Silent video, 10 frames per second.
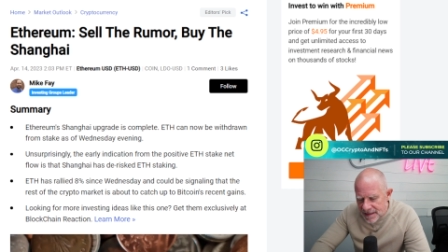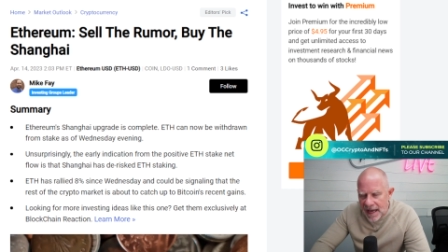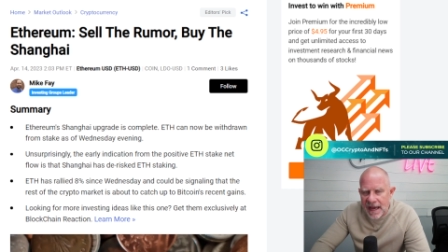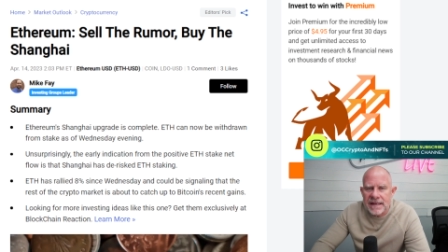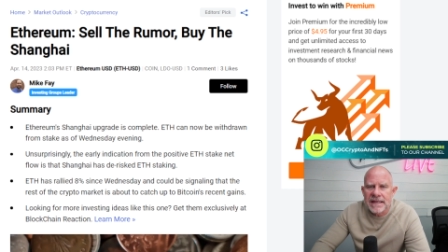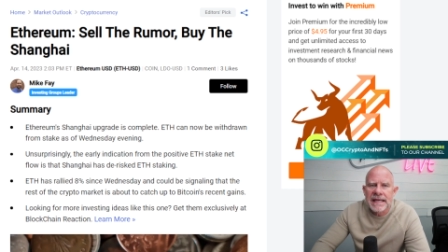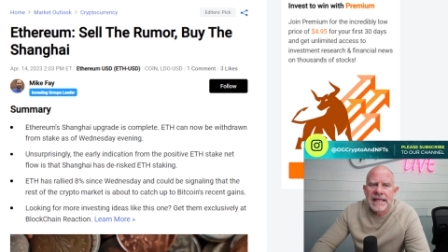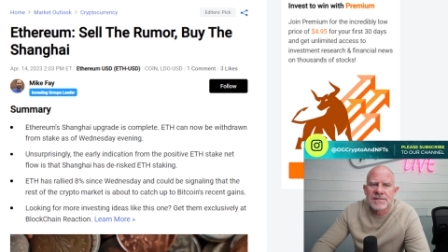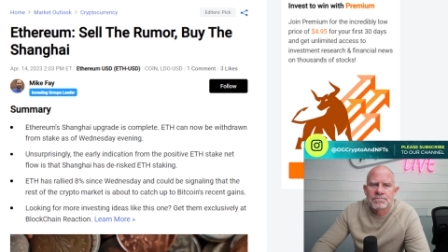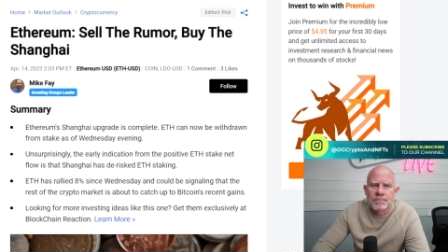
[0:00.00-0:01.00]
that
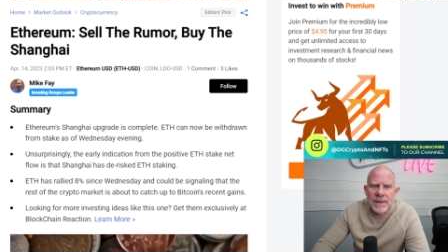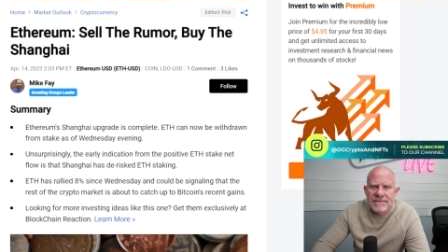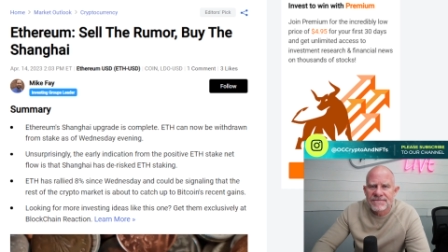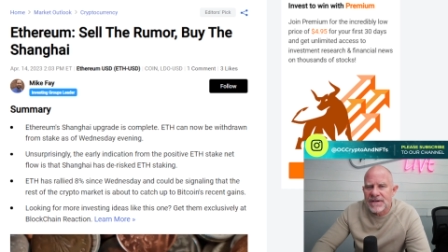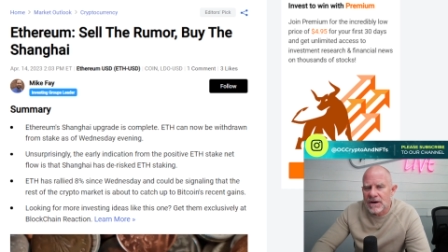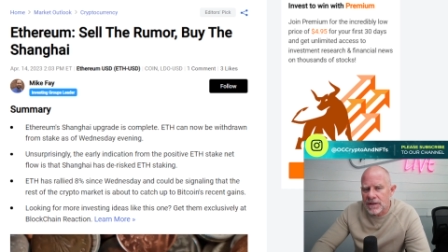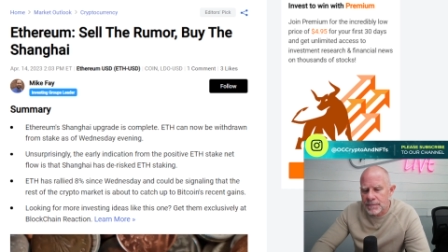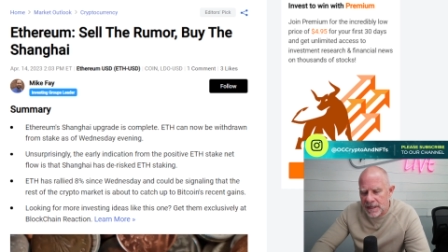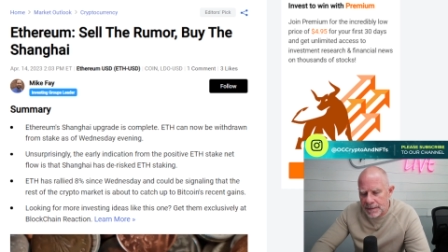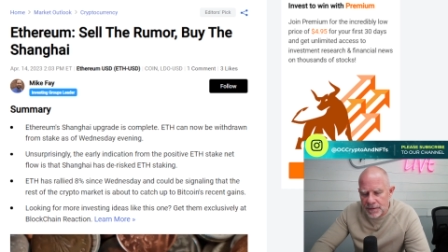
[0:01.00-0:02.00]
it's been fairly
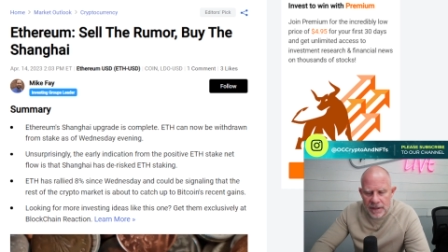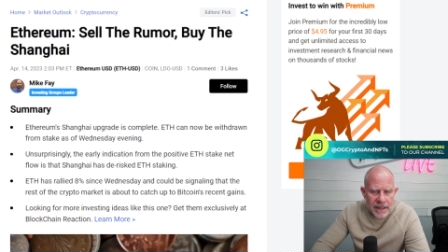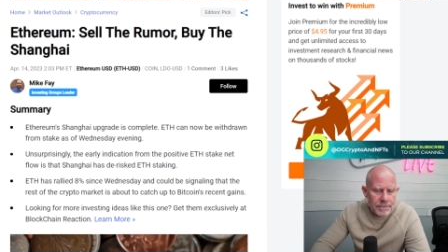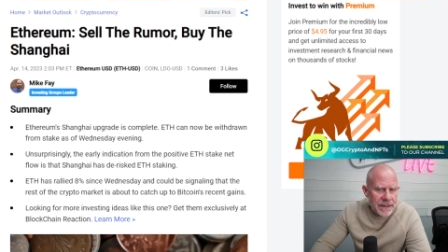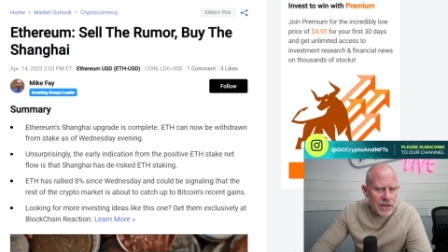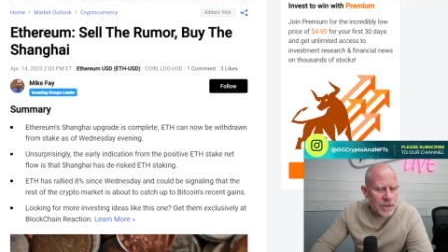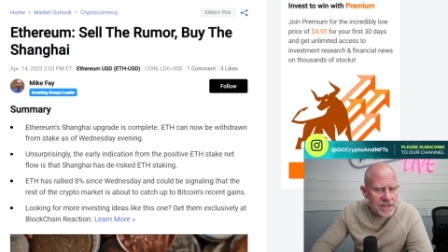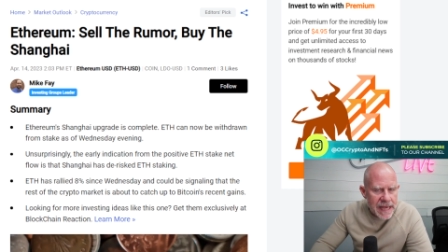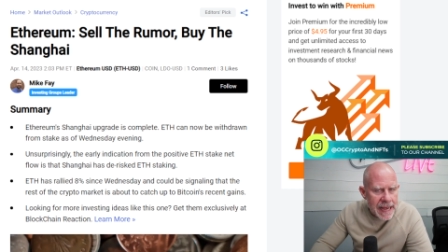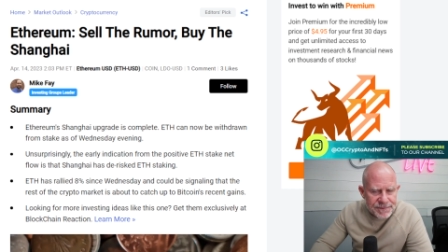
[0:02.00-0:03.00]
manipulated. Bitcoin
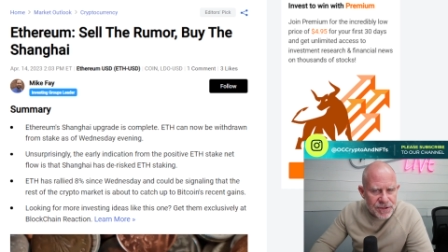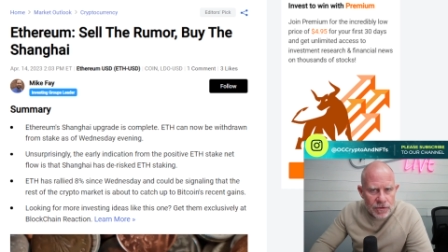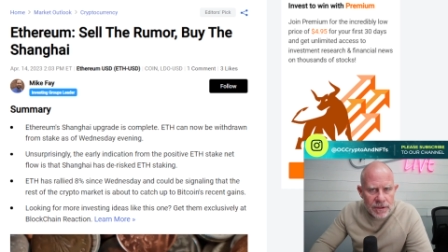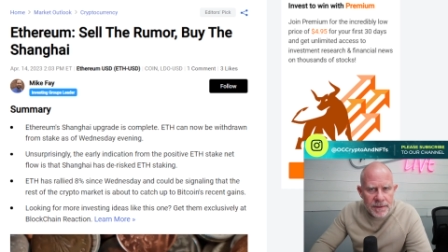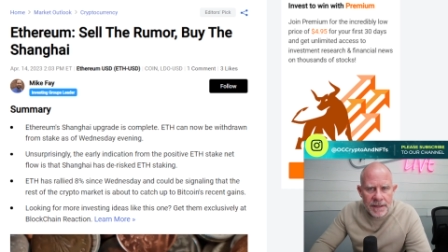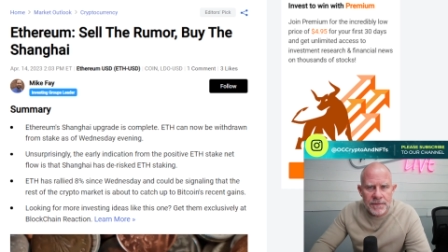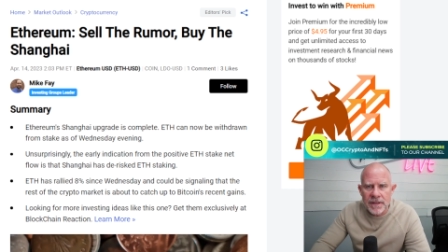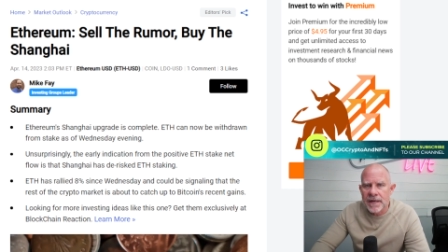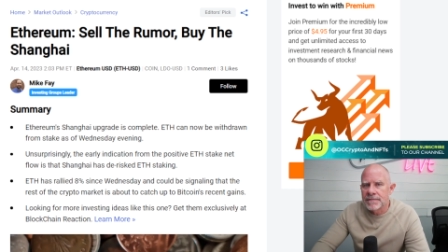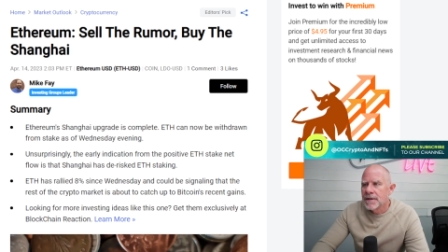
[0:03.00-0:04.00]
is absolutely
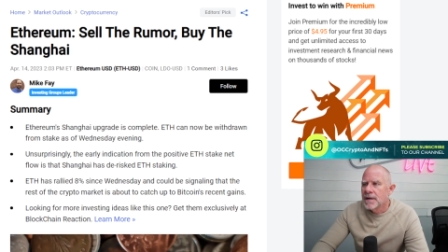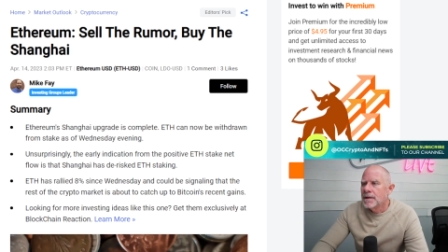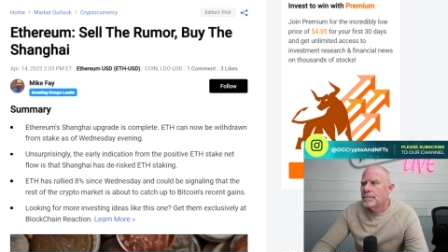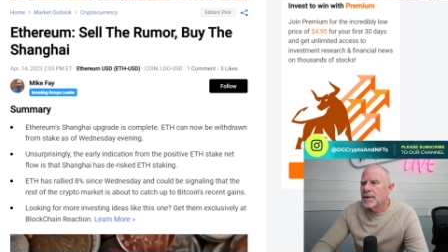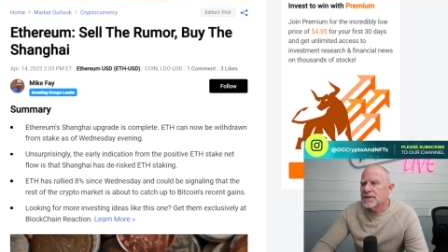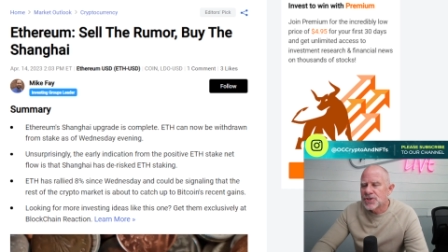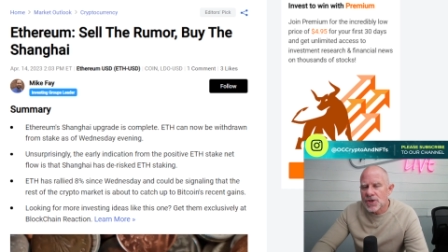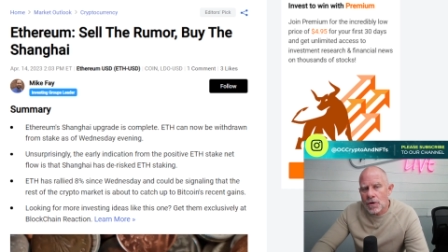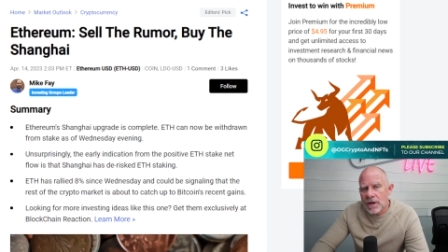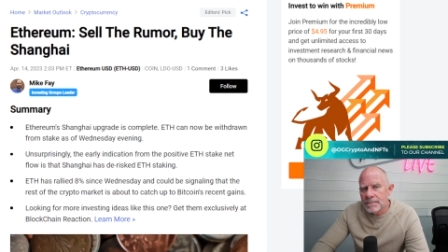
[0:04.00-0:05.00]
manipulated, but
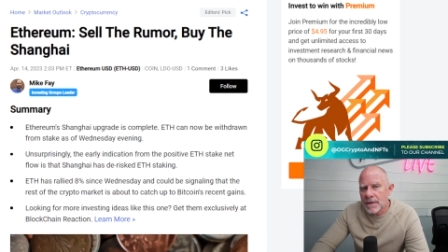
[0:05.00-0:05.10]
so can